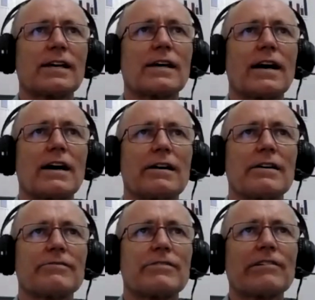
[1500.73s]

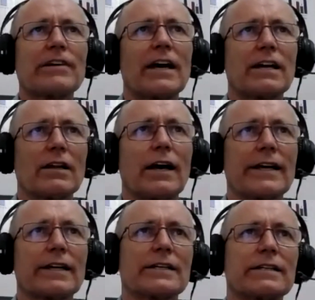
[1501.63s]
are very
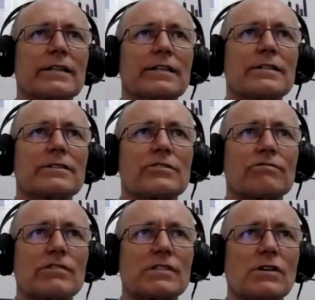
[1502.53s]
unlikely to
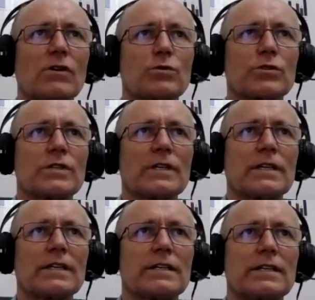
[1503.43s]
result
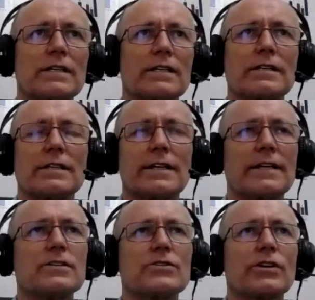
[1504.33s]
in a, an
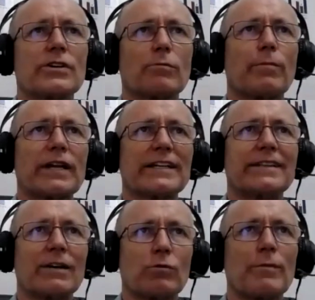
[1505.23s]
internal bleed
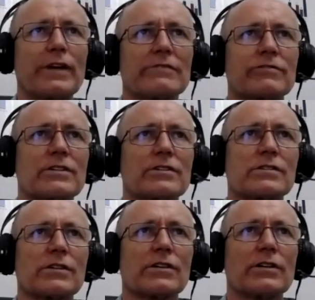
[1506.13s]
that will be of
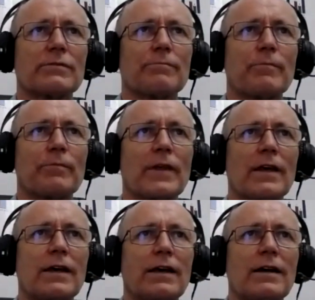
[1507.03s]
concern.
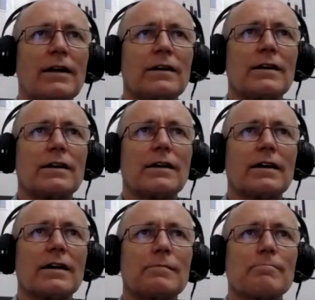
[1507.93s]

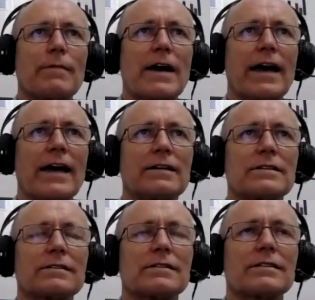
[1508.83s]
Um,
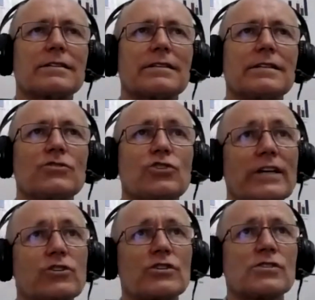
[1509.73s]
and
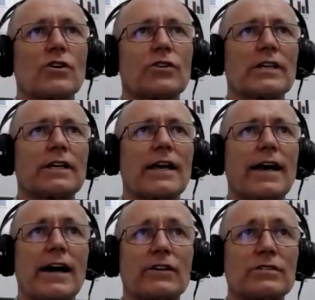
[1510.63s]
injections on the
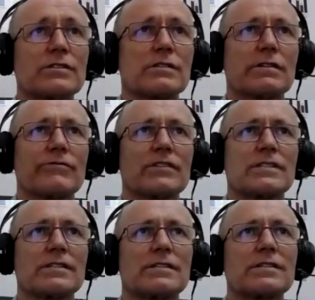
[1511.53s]
outer
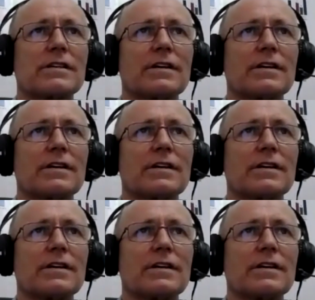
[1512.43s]
surfaces